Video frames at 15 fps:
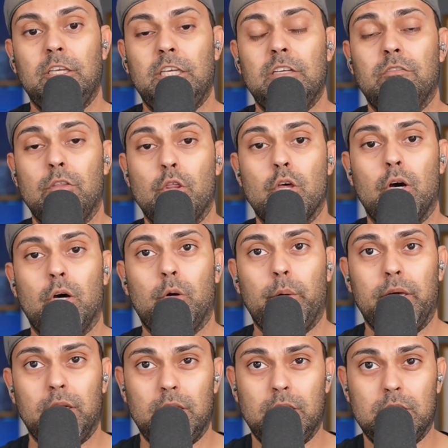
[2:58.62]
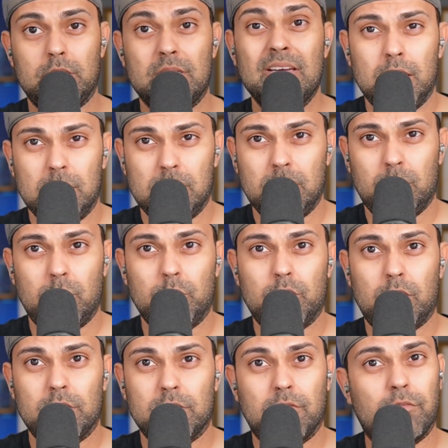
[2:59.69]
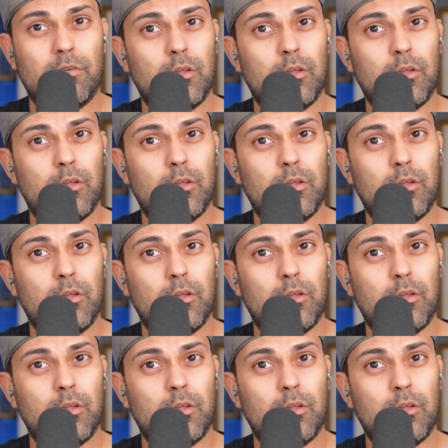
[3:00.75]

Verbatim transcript: even though it is zero trust. And for